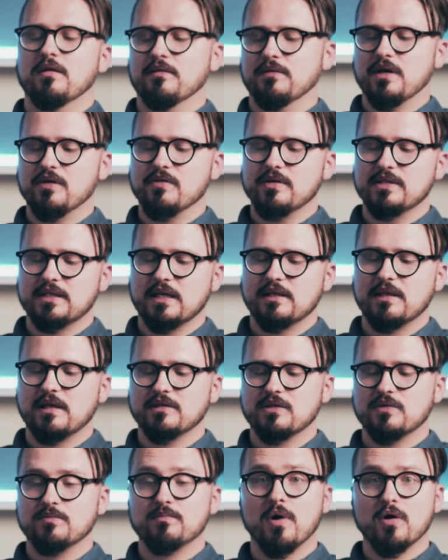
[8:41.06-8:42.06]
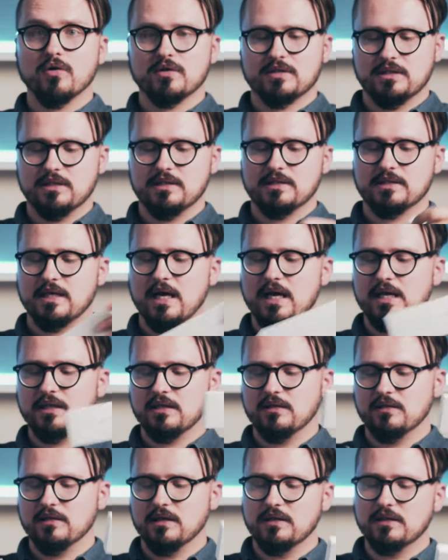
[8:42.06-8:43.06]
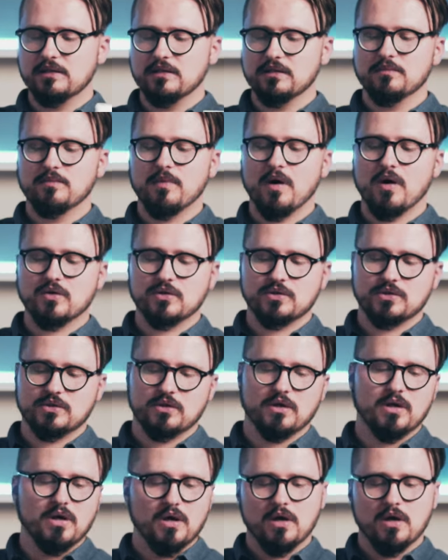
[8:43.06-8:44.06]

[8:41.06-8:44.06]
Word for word: There is another box inside. In the little box